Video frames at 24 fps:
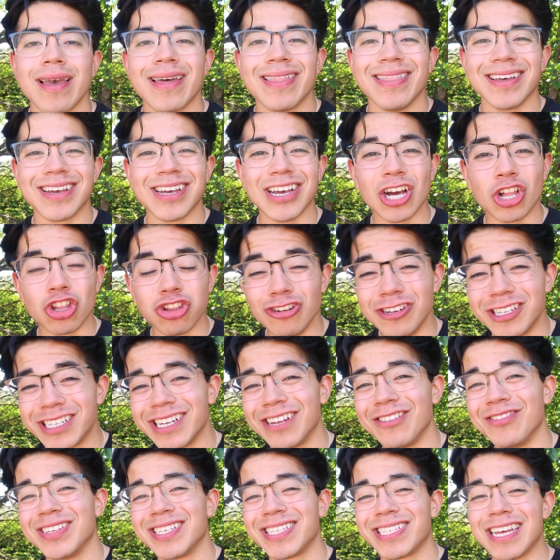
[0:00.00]
The conclusion
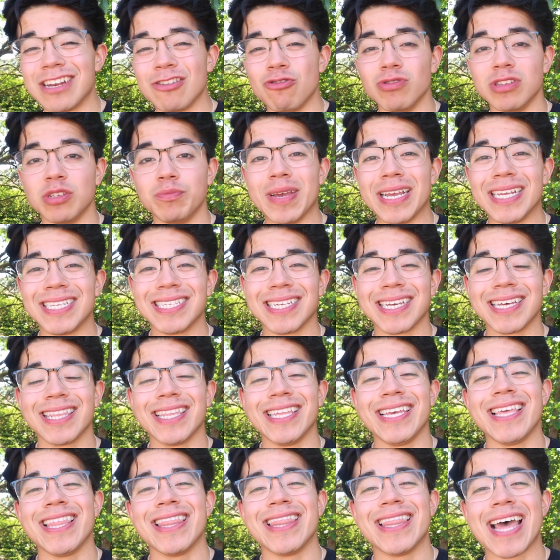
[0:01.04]
of the study was
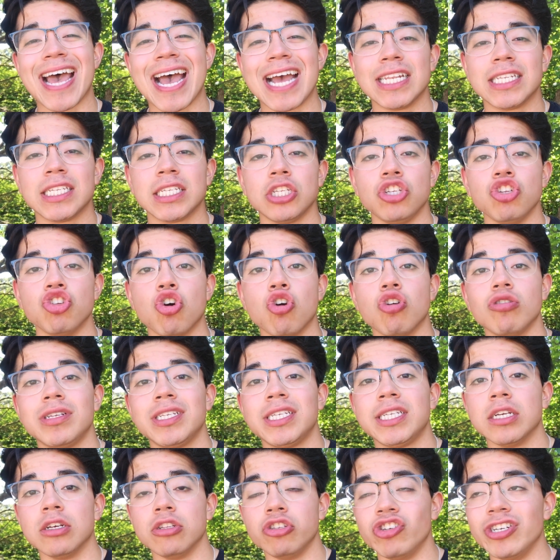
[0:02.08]
basically that
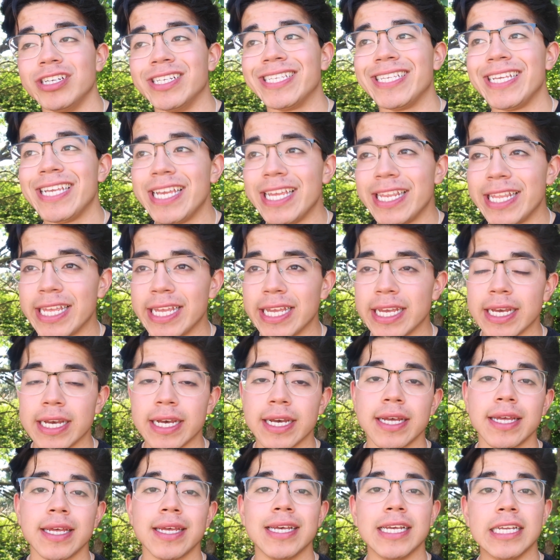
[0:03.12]
children's eating
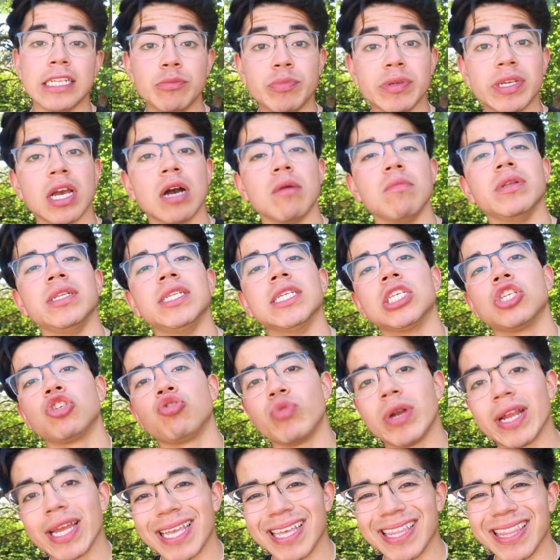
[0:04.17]
is becoming
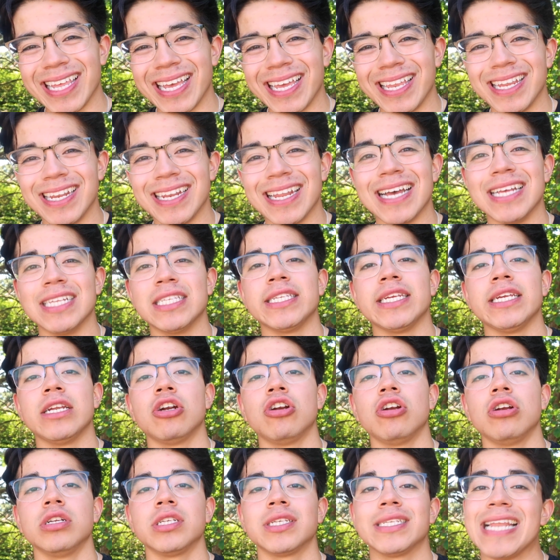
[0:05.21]
dysregulated as they
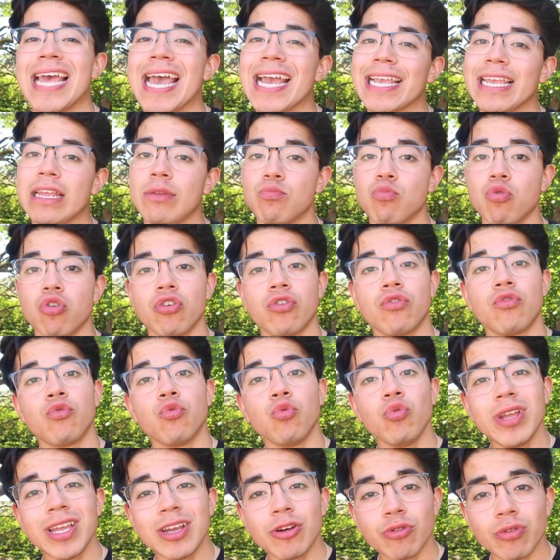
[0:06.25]
are snacking more
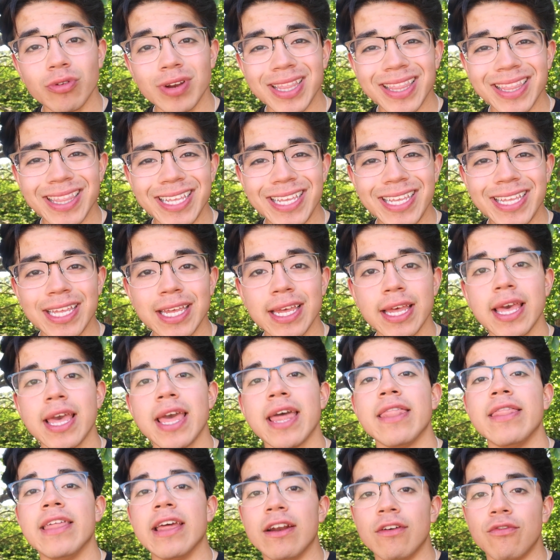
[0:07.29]
frequently,
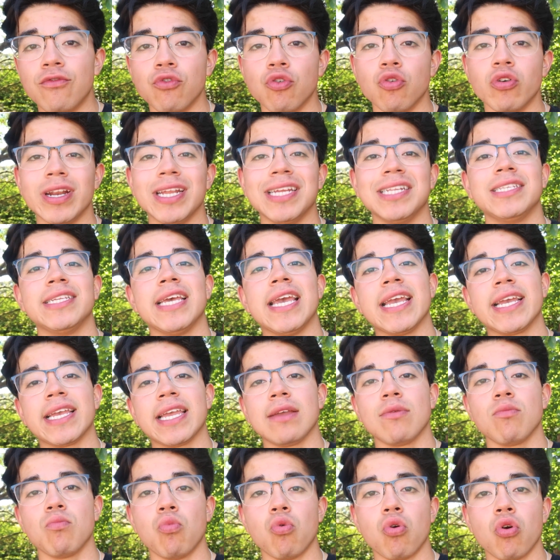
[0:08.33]
therefore
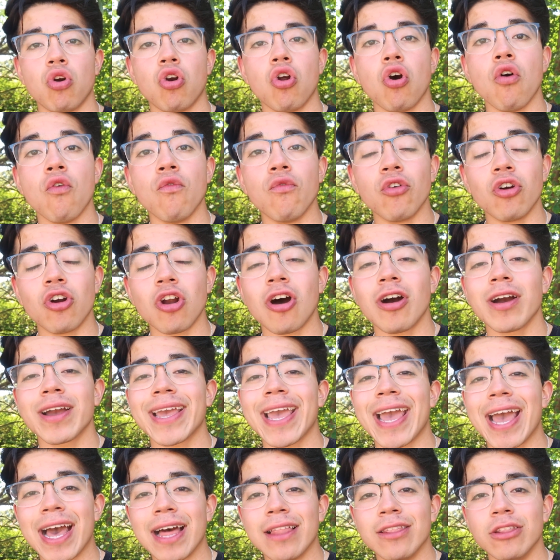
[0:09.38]
intaking more overall
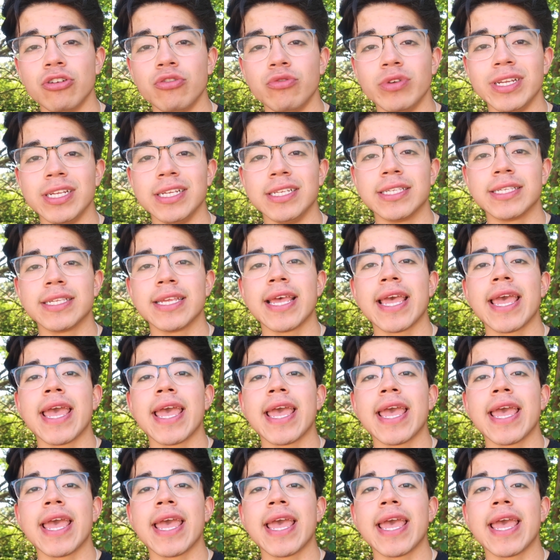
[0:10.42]
calories,